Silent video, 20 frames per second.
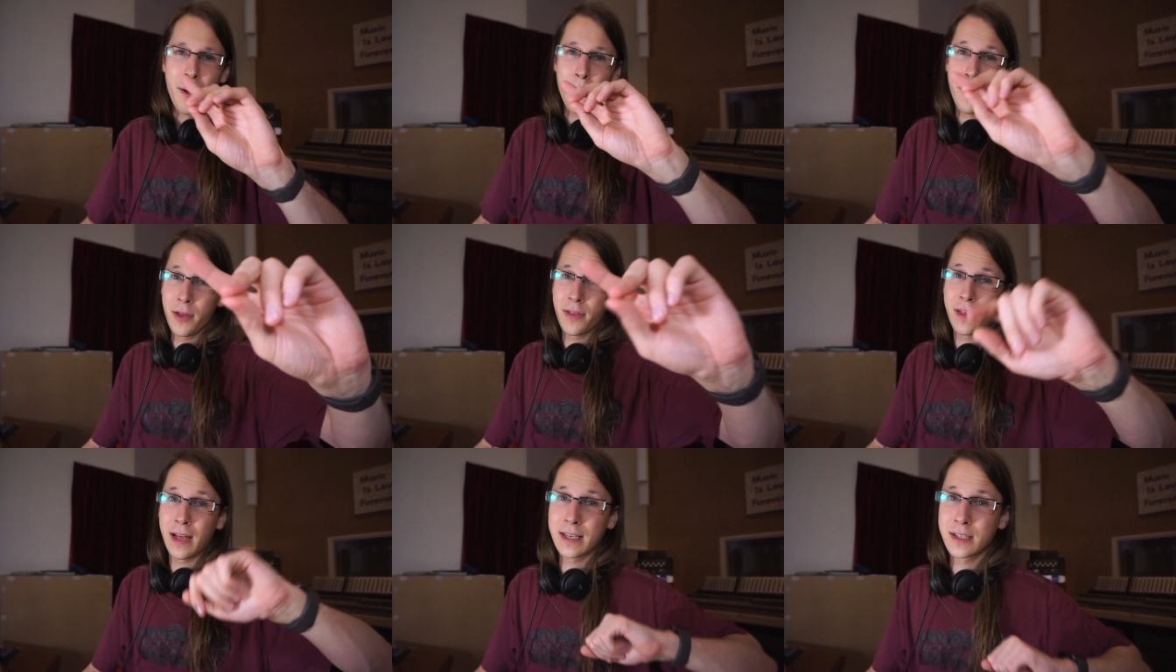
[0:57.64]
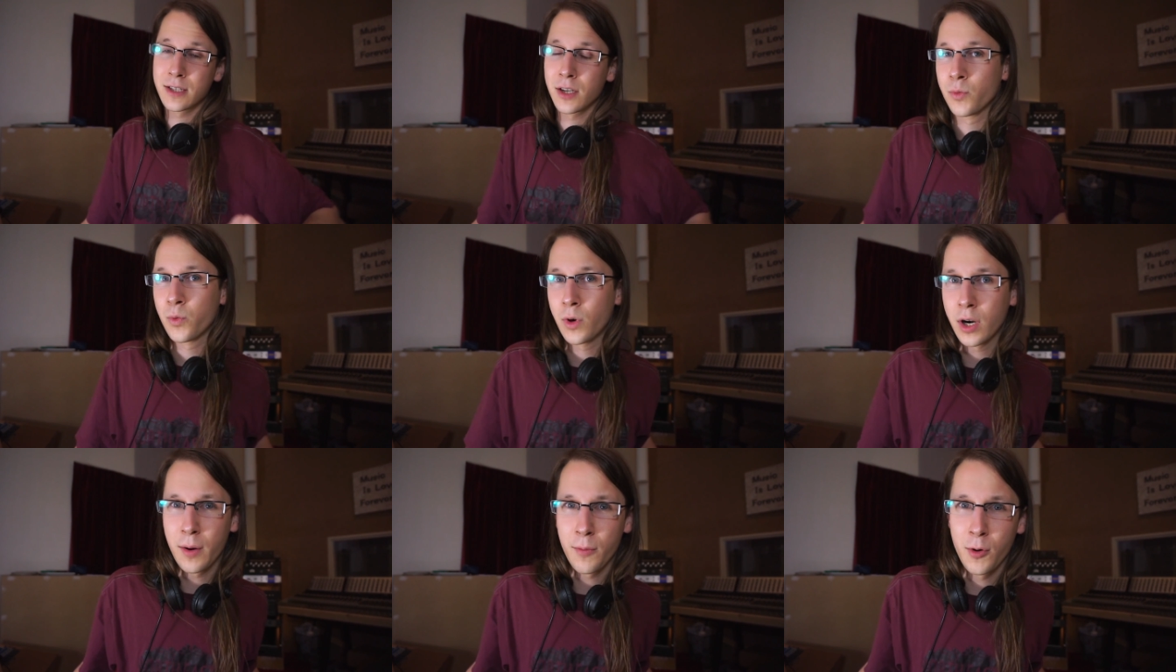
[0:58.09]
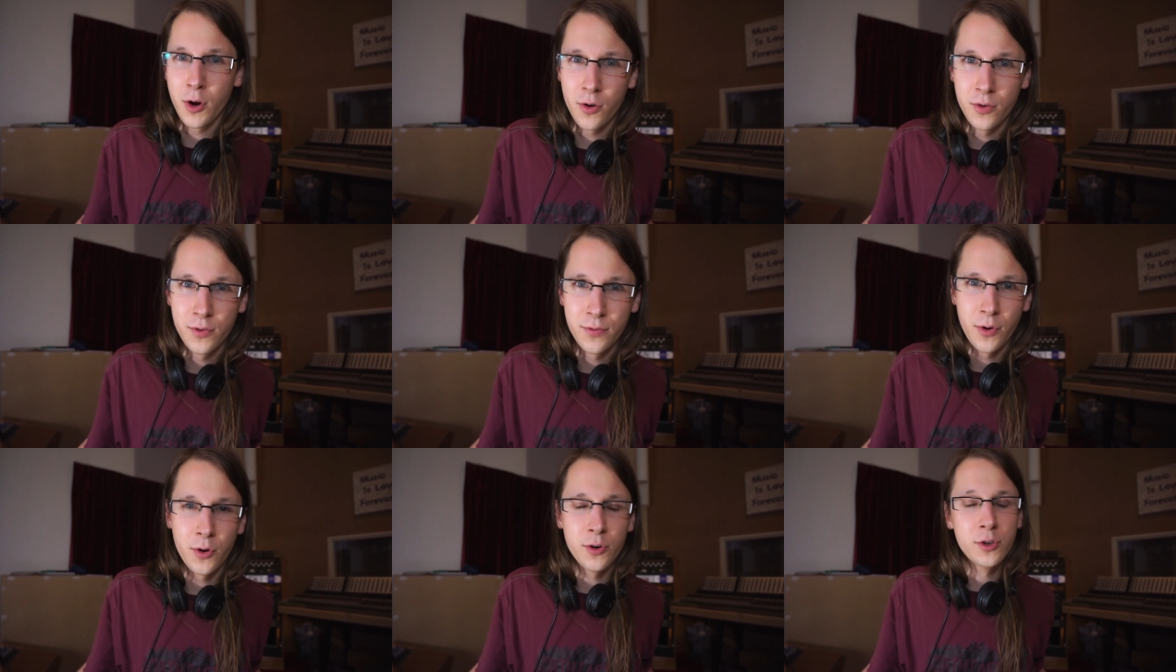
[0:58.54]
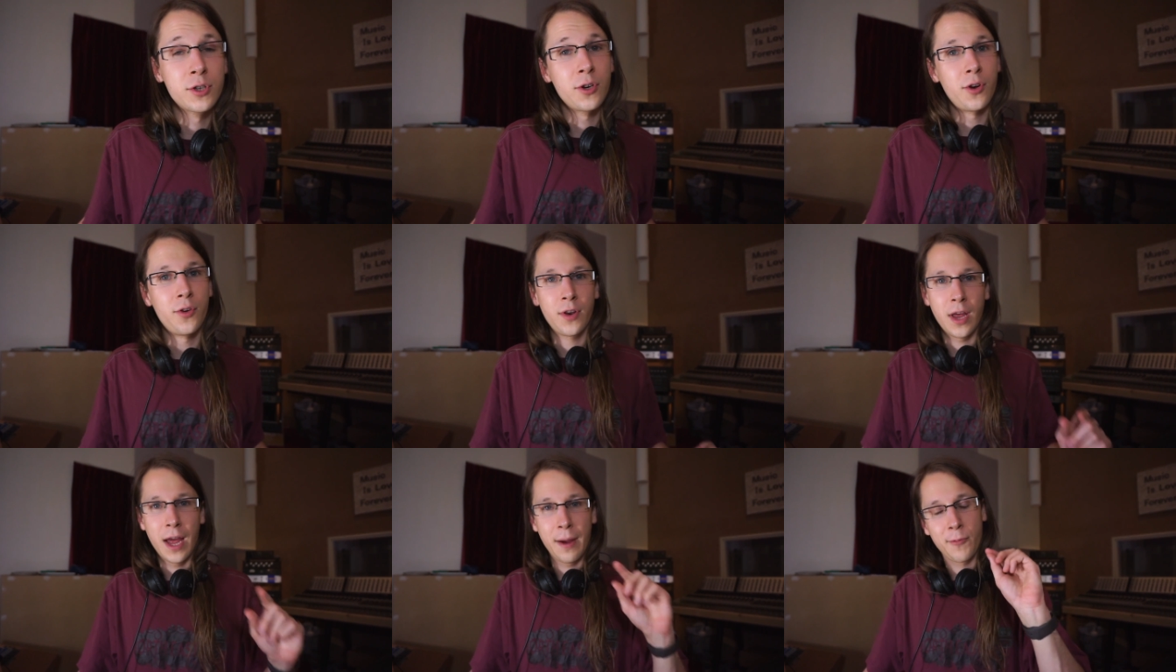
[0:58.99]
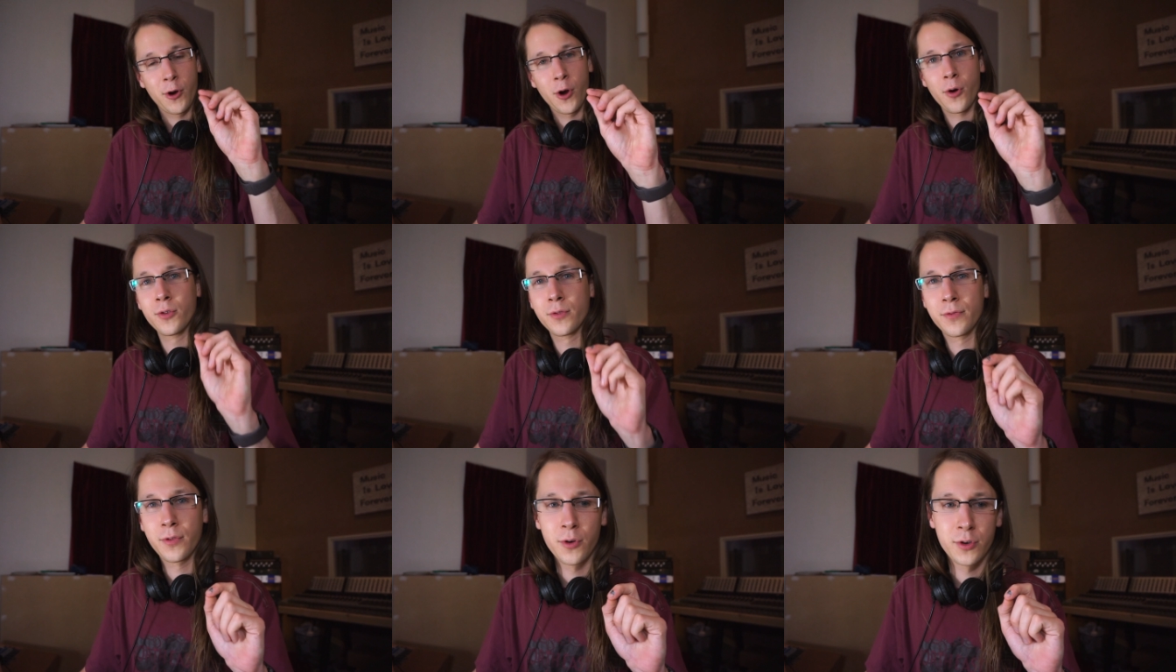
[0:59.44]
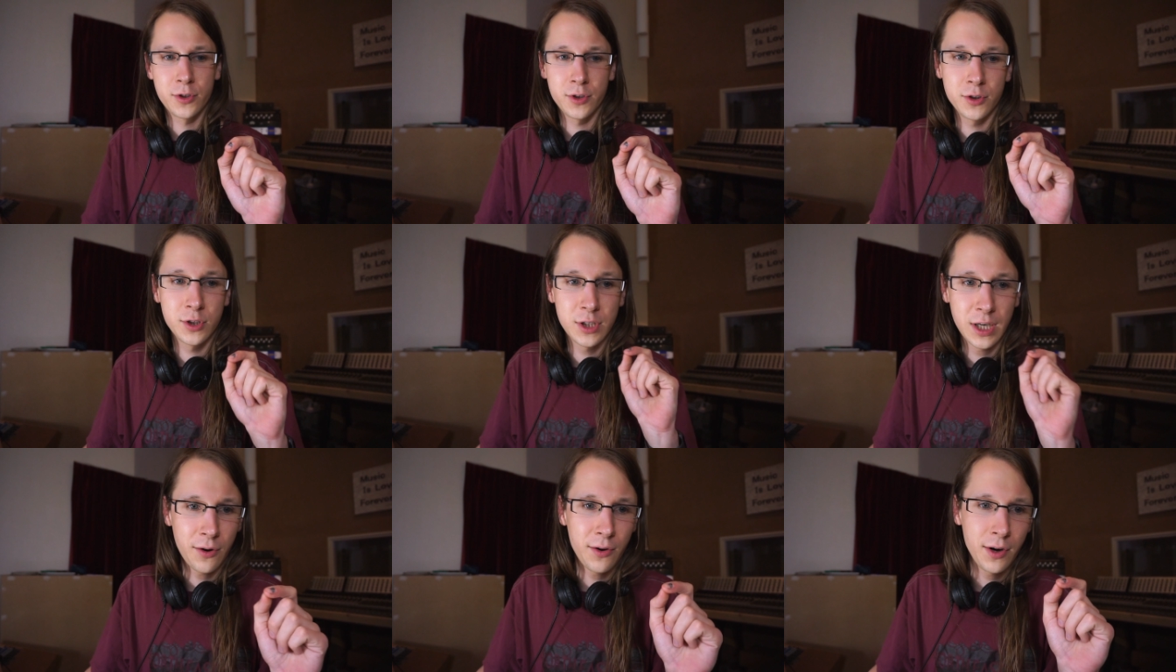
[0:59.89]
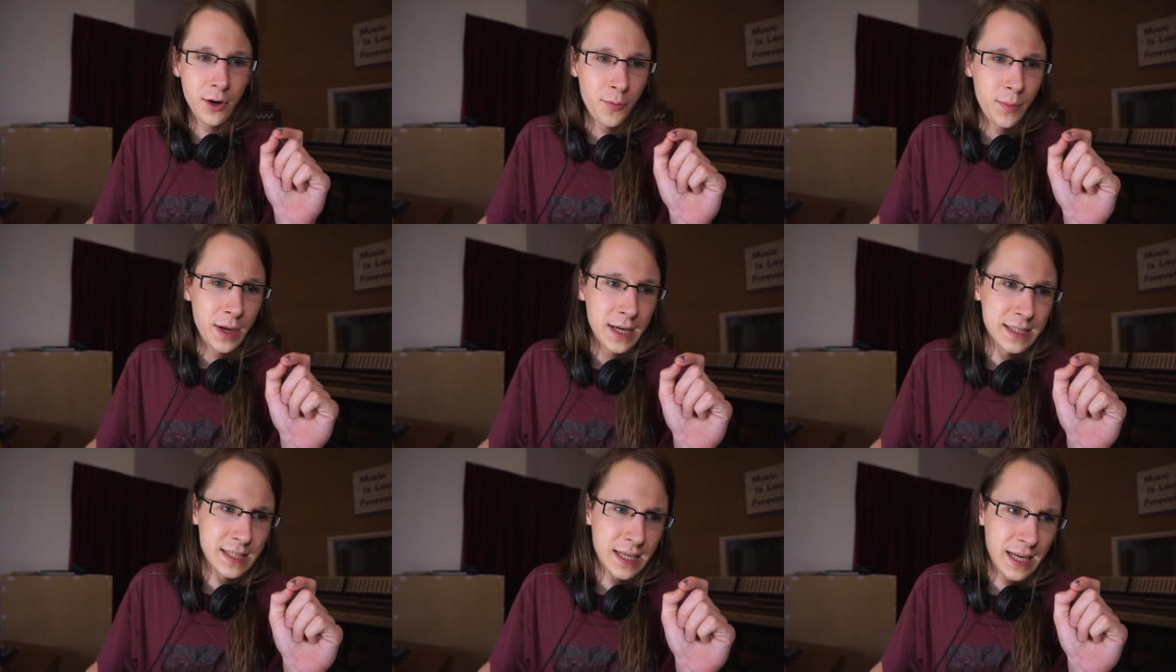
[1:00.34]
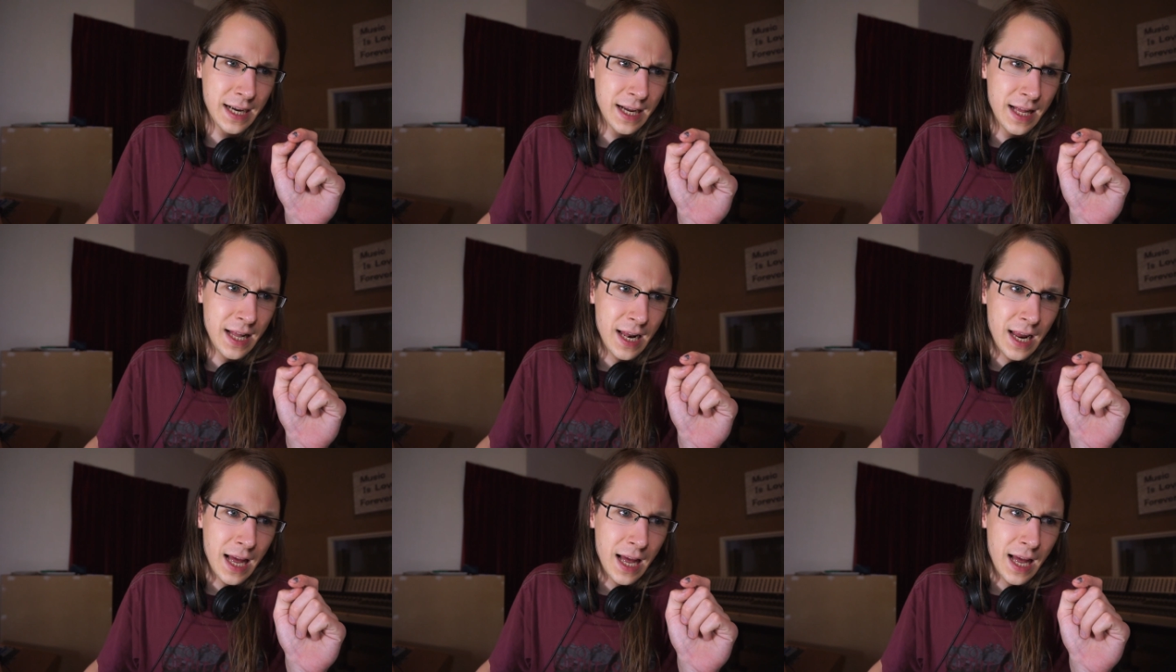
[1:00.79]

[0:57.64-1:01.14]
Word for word: But that's not what I'm going to focus on. I'm going to focus on stereo mixing.